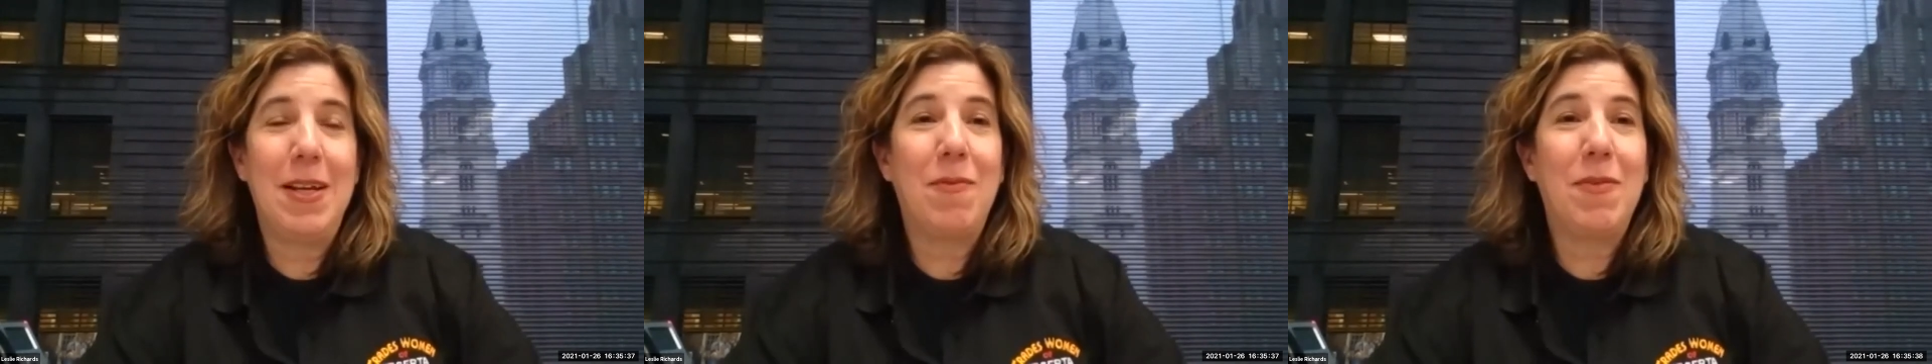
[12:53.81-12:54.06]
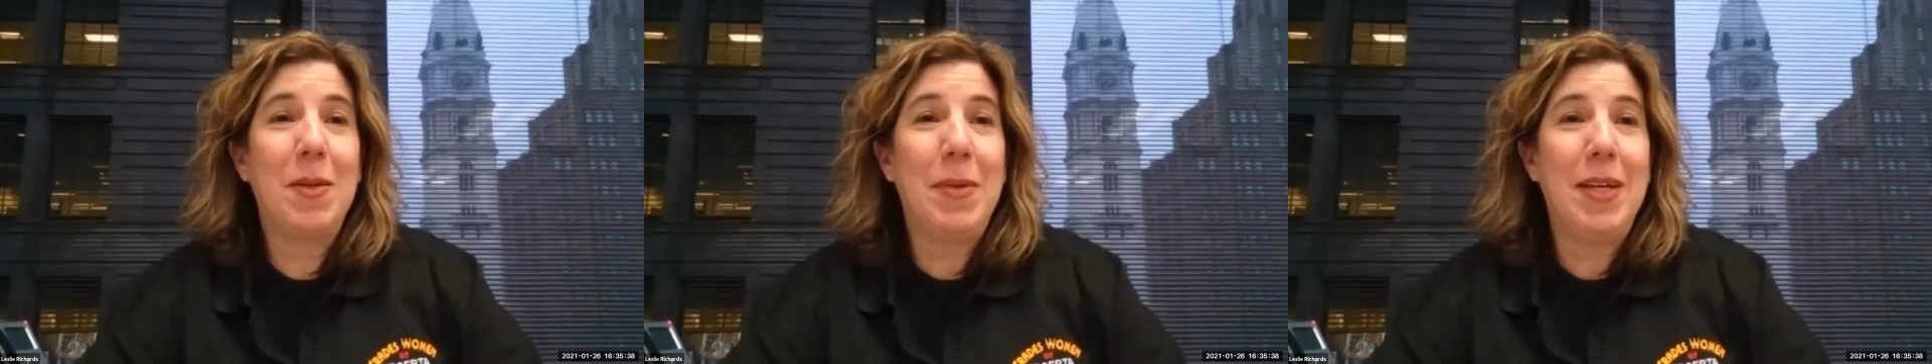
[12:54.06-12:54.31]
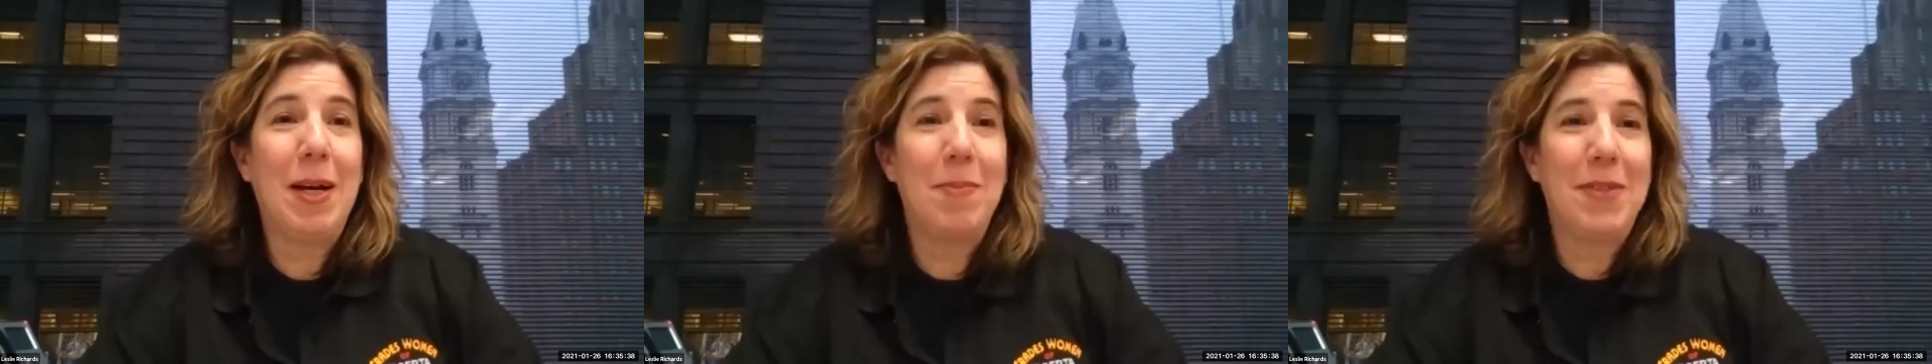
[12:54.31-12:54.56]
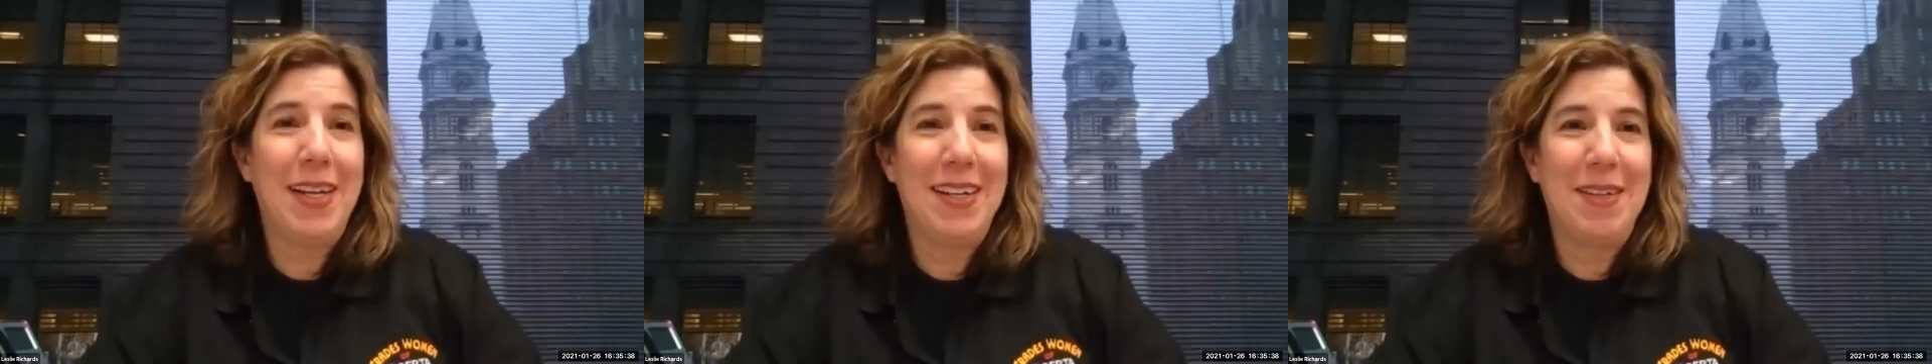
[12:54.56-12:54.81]
definitely be
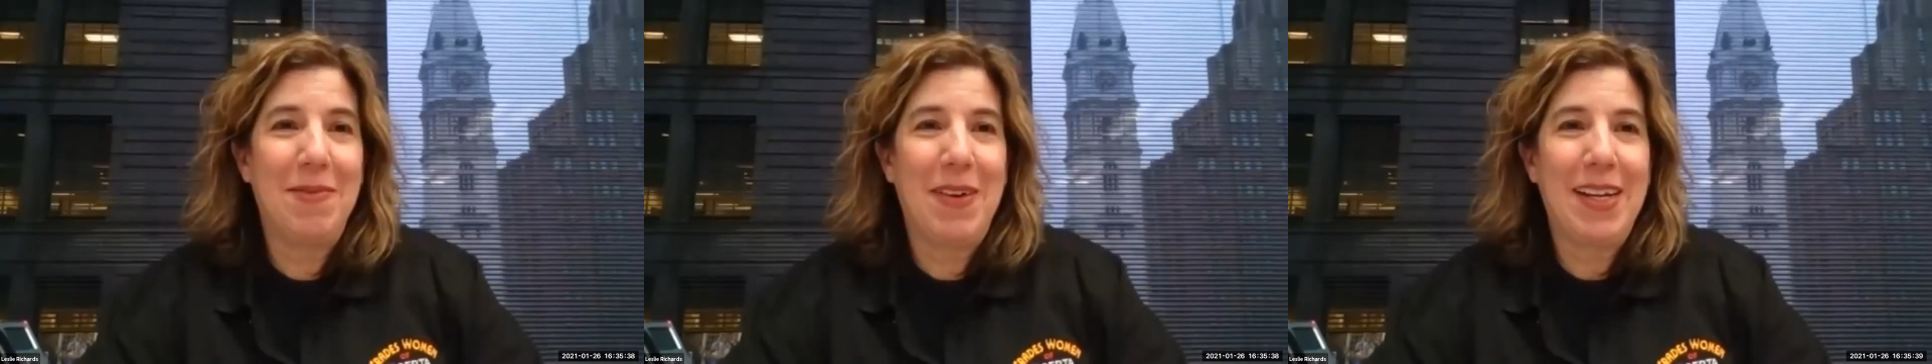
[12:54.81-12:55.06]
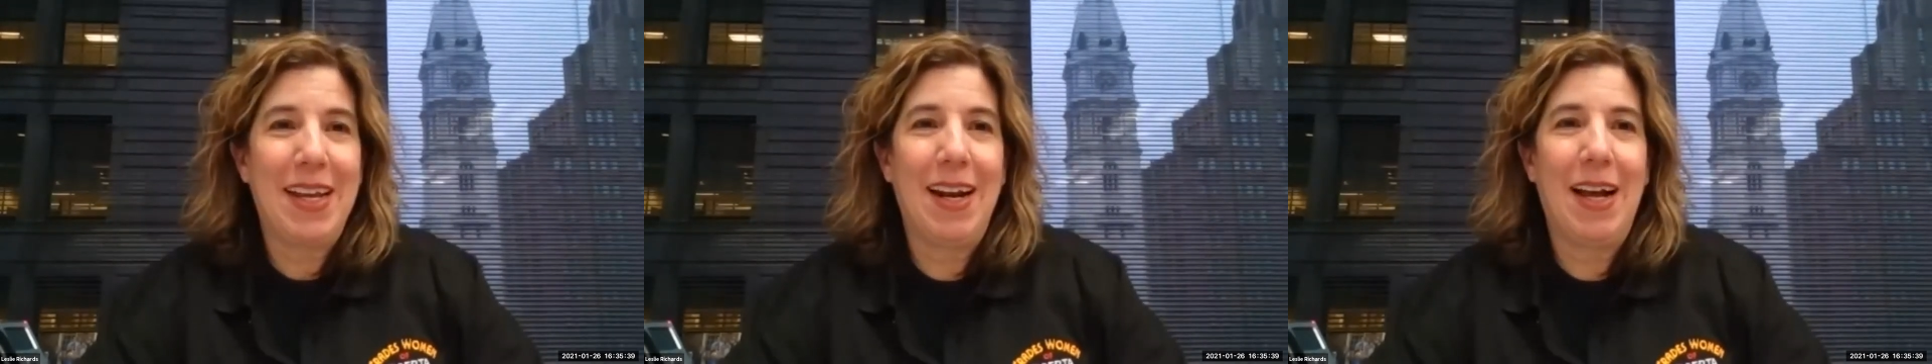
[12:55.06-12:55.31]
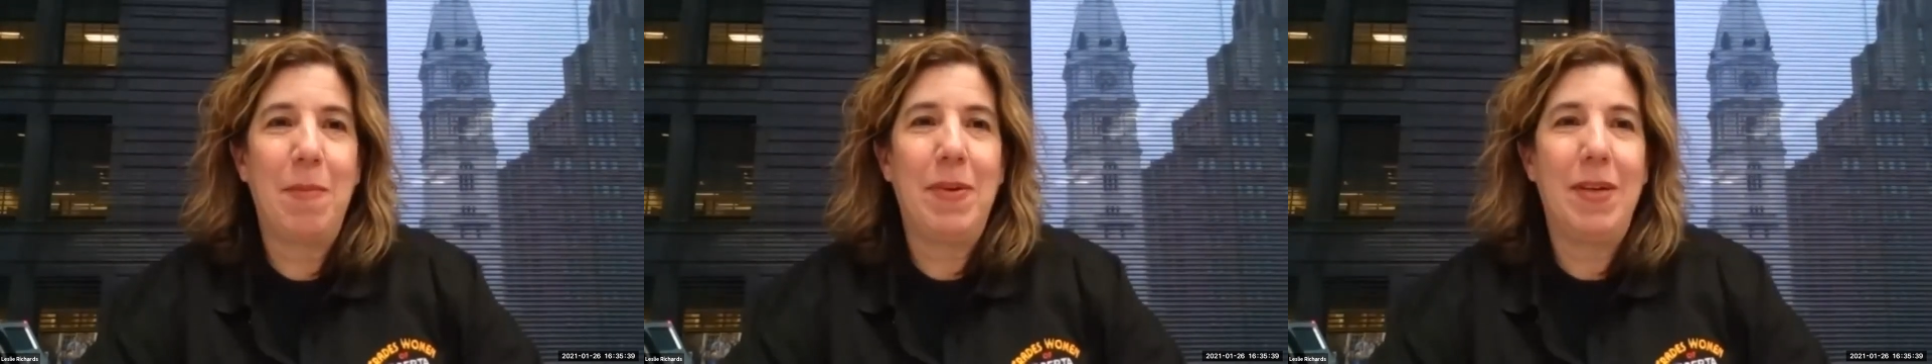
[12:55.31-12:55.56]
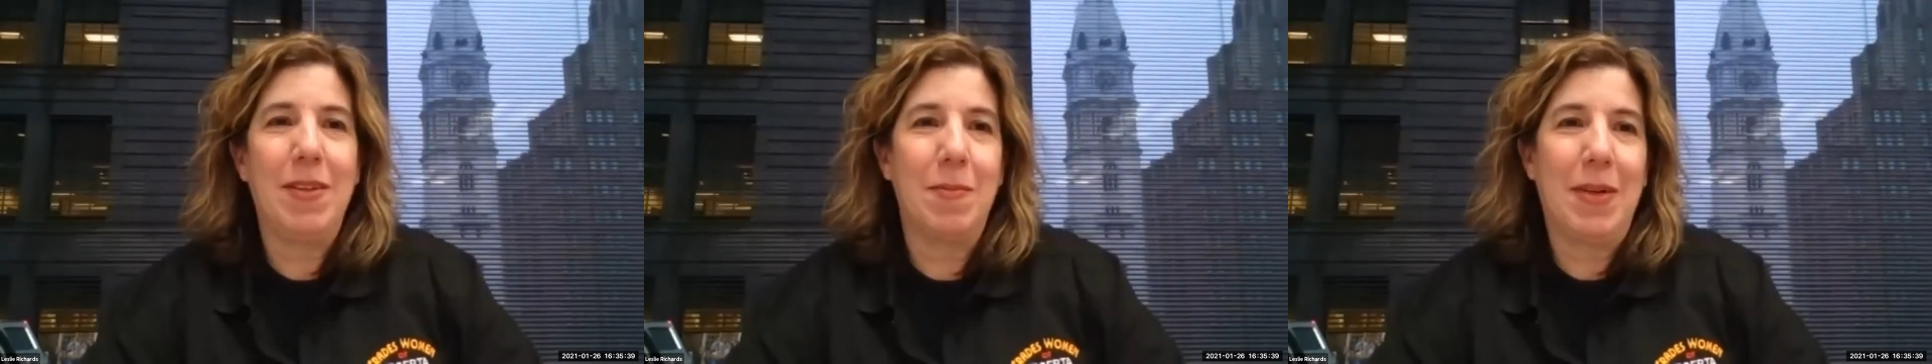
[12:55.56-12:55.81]
updated if I cannot
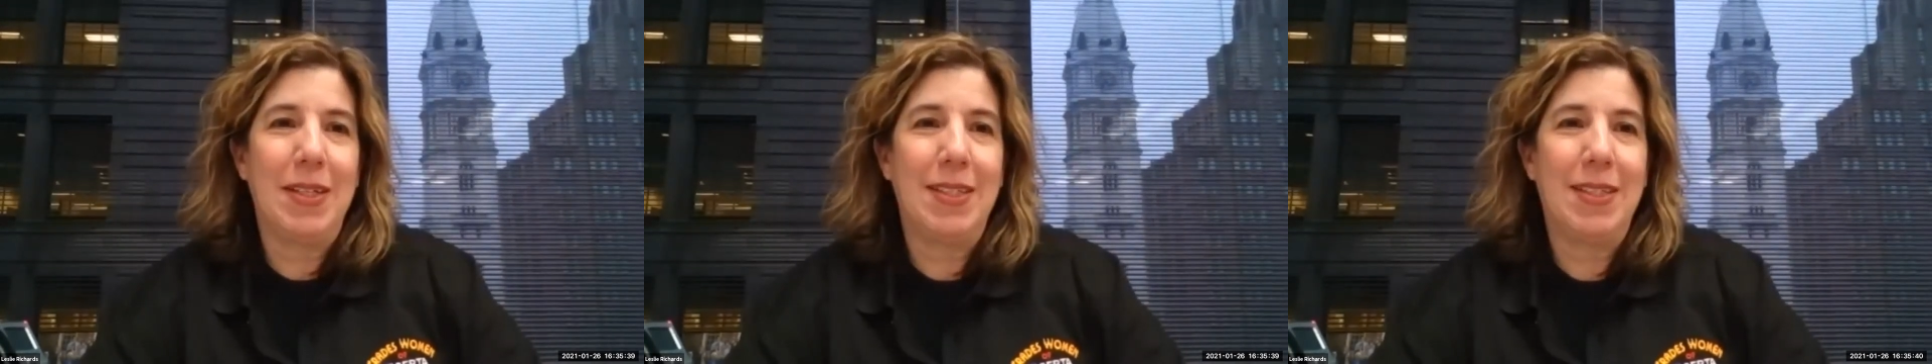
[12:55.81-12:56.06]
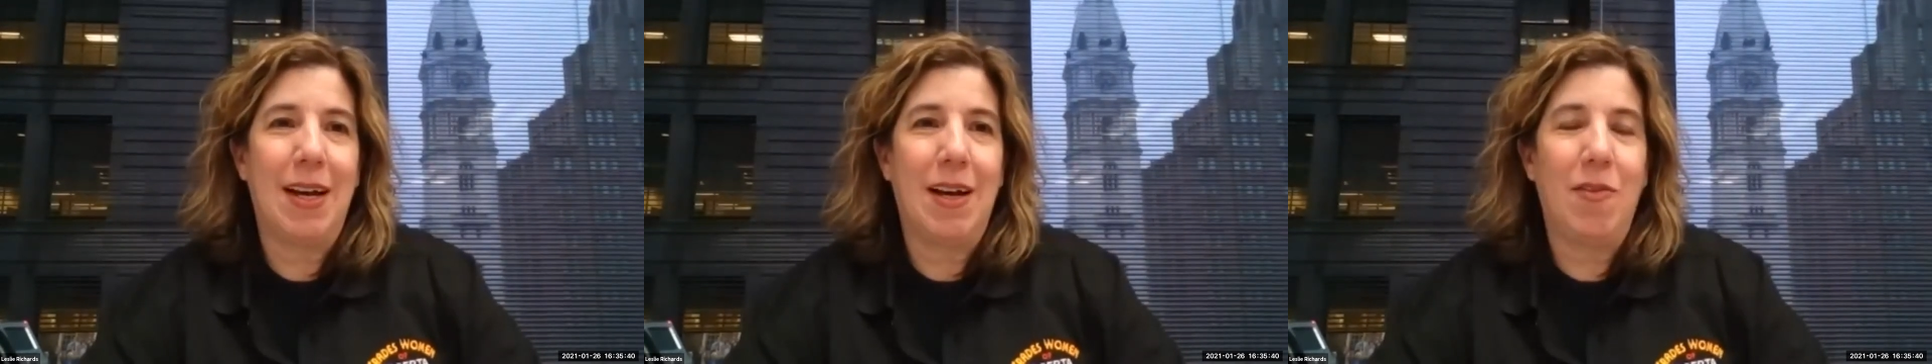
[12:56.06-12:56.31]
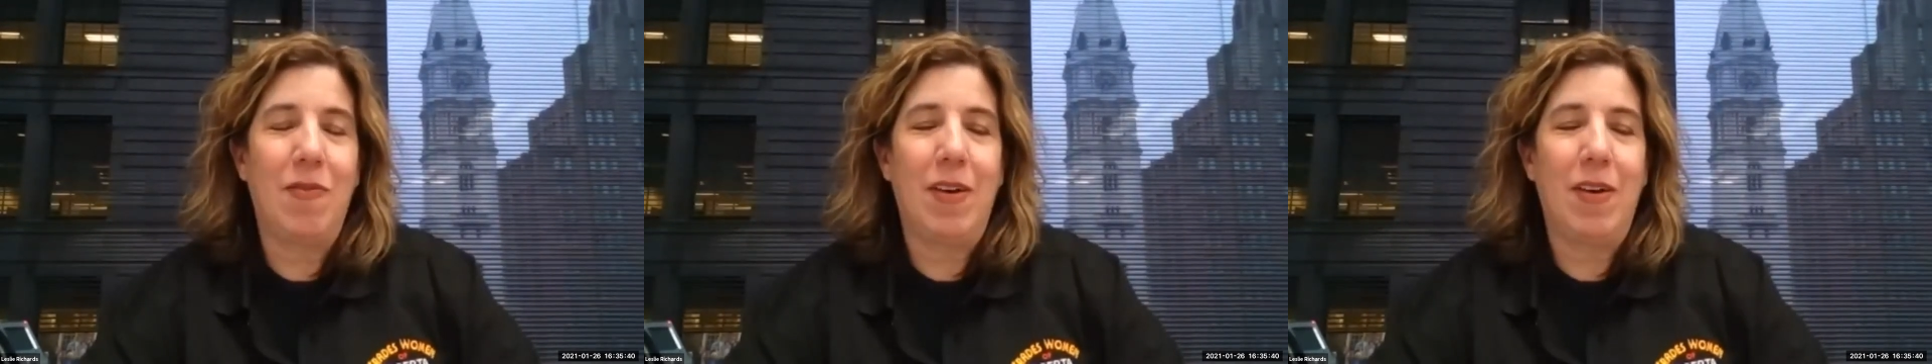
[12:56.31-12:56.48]
be there myself.